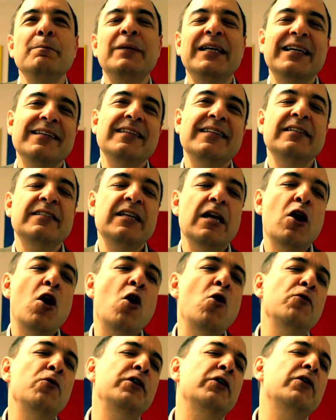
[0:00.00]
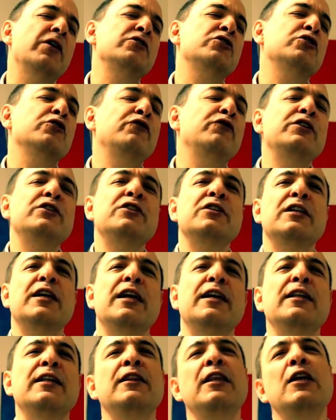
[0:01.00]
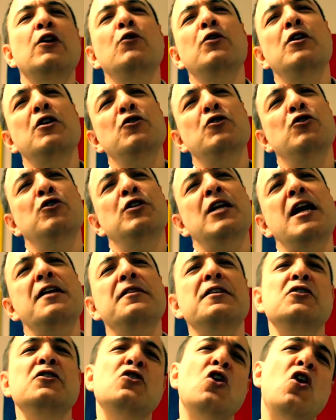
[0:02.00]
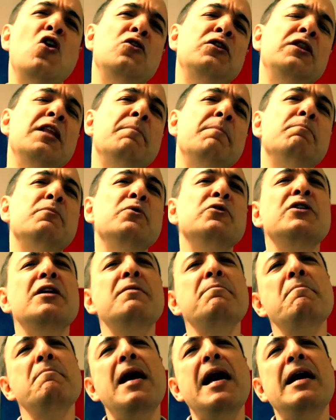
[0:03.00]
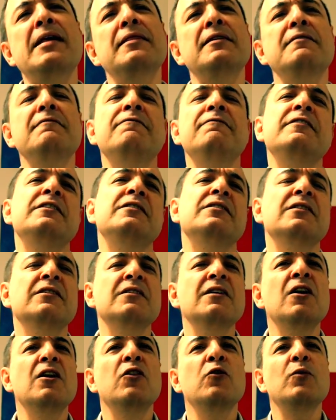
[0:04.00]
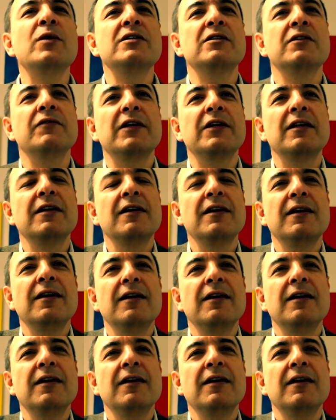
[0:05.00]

Because they say, oh, they're unsophisticated, they don't understand that it's all numbers and math and physics and all the rest of it.